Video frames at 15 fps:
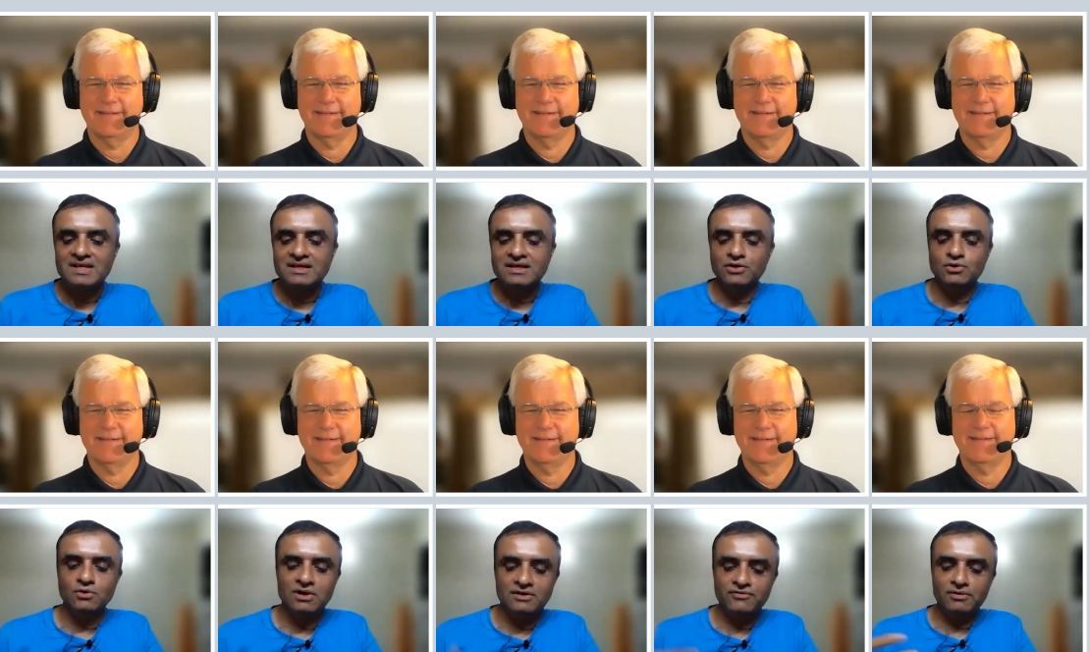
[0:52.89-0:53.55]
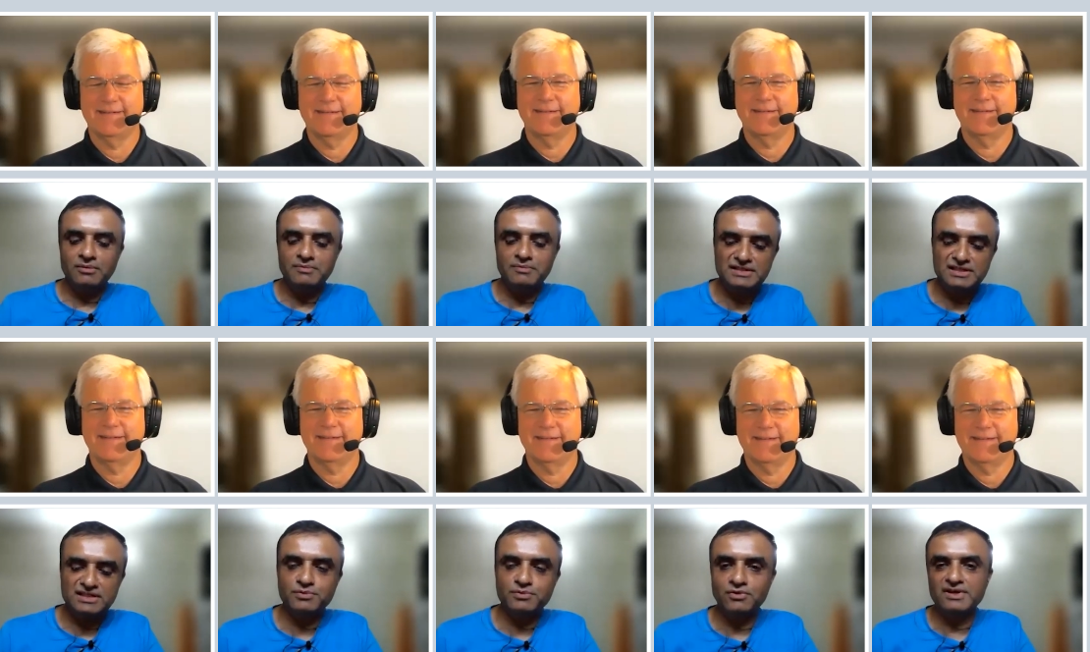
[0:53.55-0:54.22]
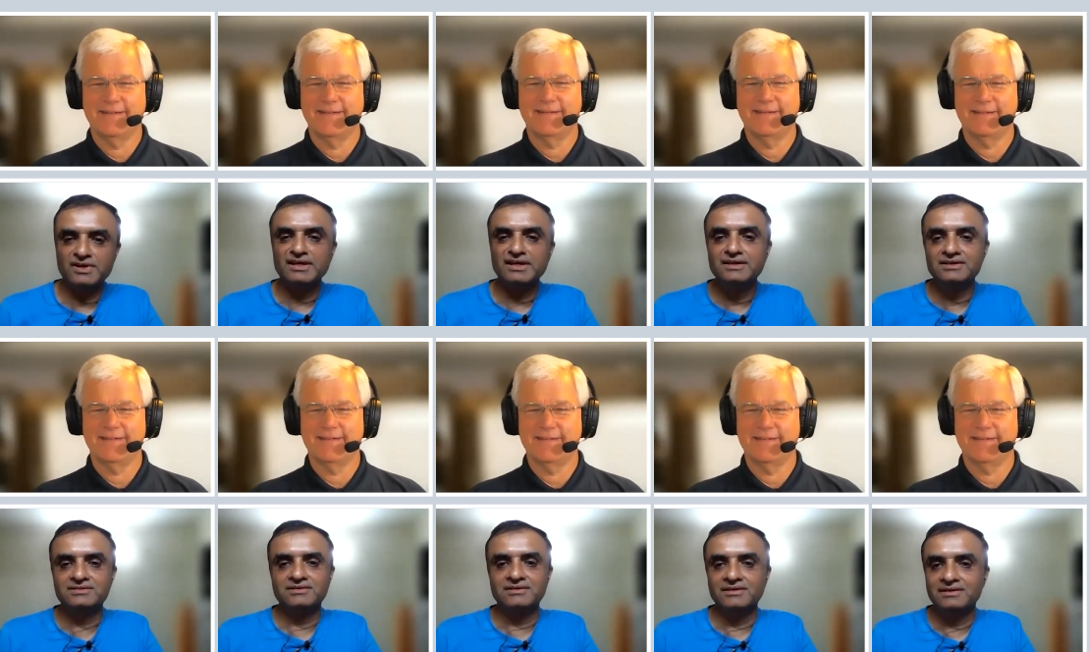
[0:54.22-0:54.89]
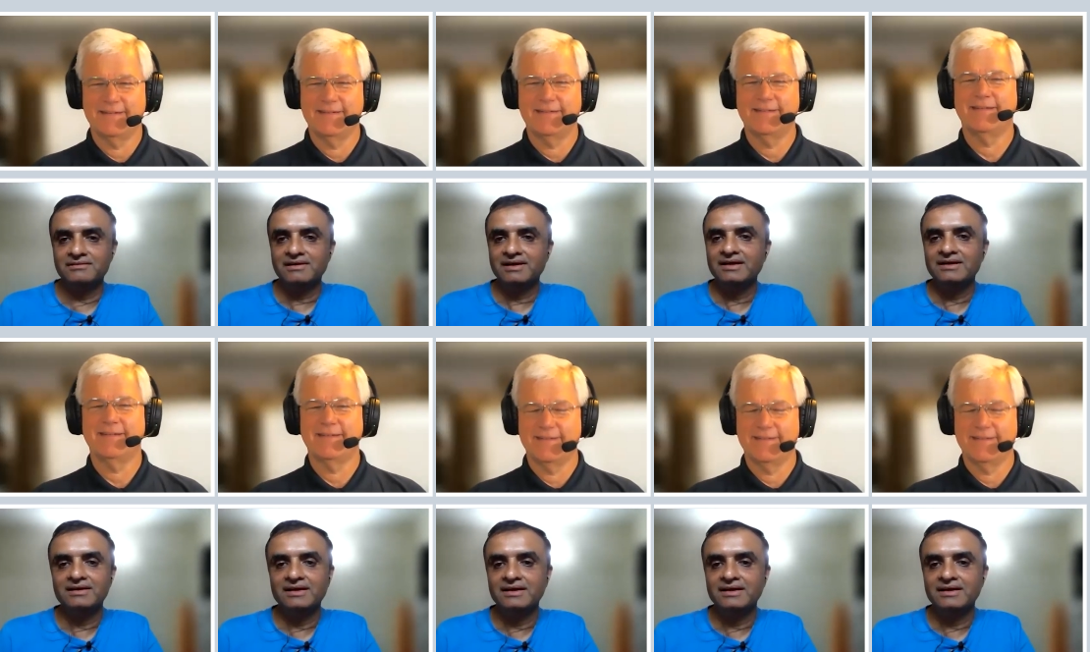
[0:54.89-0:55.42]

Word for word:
Speaker 1: you are from a business broking industry, right?